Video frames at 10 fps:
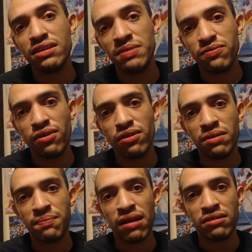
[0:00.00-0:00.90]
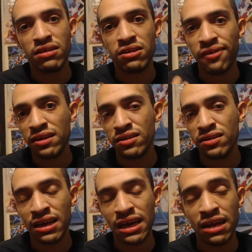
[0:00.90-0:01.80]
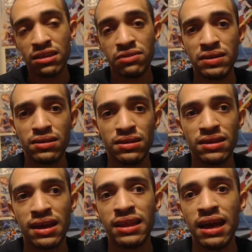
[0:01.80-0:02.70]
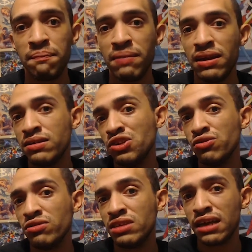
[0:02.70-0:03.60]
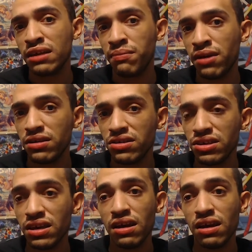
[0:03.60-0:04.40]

this before about the characteristic that not being used as much,